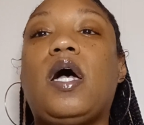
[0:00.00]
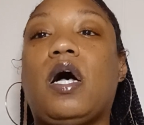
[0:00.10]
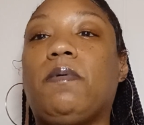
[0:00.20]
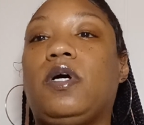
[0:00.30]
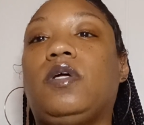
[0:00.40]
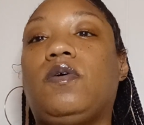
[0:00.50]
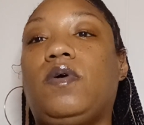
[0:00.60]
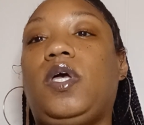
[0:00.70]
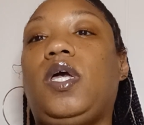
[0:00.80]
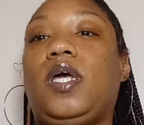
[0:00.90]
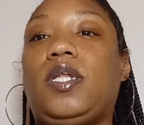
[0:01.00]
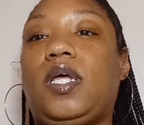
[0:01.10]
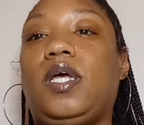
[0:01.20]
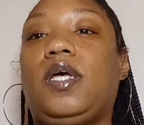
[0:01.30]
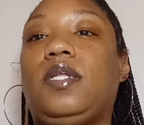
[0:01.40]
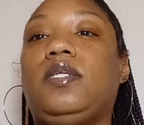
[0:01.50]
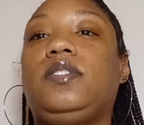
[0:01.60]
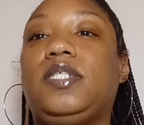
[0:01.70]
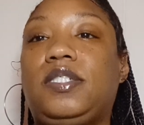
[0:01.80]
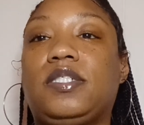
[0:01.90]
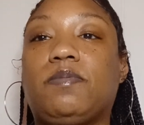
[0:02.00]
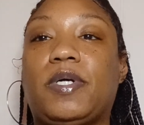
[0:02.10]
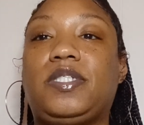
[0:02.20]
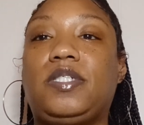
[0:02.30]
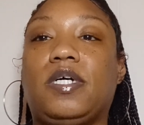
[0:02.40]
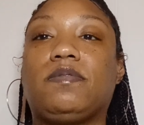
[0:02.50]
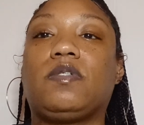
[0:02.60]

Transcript: i'm going to go ahead and distance myself